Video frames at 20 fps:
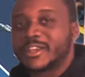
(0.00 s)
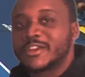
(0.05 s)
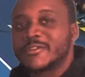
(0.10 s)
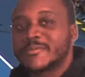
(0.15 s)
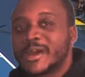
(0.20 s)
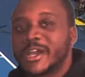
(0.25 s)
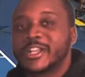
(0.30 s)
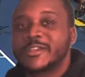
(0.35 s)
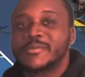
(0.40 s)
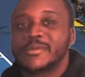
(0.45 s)
It
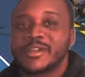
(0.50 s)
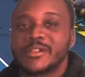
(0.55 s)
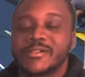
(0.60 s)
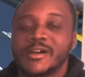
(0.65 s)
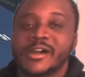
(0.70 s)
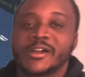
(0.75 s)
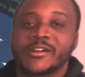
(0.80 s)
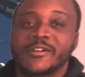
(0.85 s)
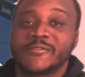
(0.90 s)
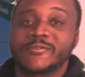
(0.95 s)
reminded me a
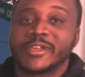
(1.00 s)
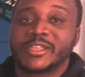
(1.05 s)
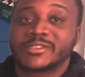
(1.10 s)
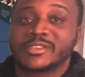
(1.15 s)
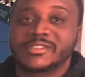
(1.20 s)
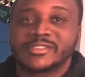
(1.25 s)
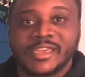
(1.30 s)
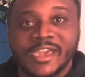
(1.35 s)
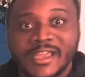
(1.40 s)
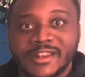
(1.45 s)
lot of like the
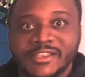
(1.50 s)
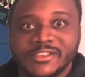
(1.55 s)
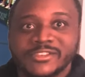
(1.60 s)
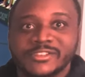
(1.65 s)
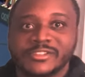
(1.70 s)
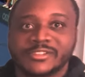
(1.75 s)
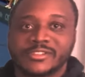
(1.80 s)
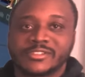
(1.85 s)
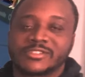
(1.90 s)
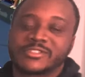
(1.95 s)

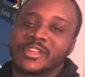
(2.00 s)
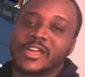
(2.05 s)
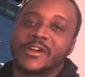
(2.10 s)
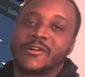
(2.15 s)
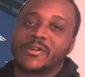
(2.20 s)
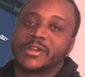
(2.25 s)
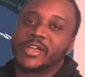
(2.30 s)
tennis style